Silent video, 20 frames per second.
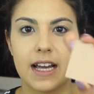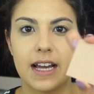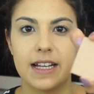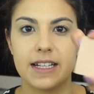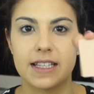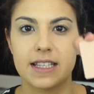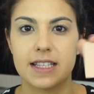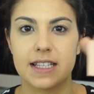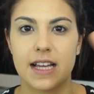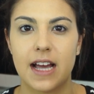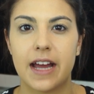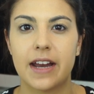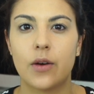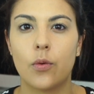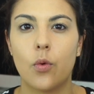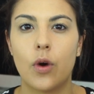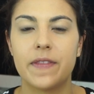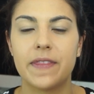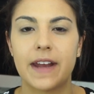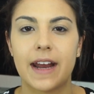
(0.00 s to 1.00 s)
It's kind
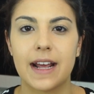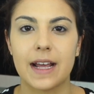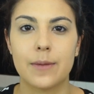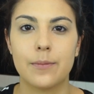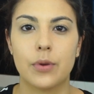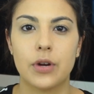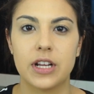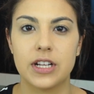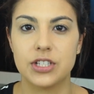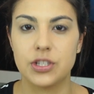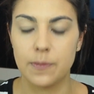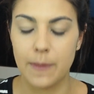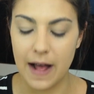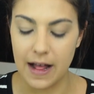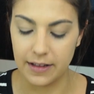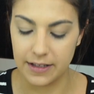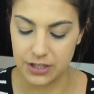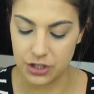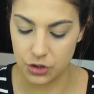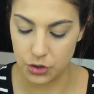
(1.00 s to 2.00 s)
of one that I can put into
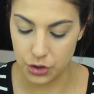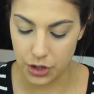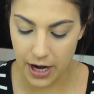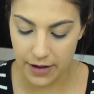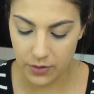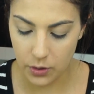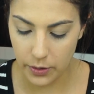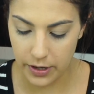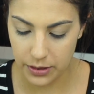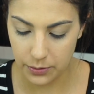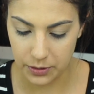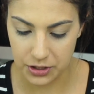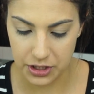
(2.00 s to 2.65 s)
palettes to travel with,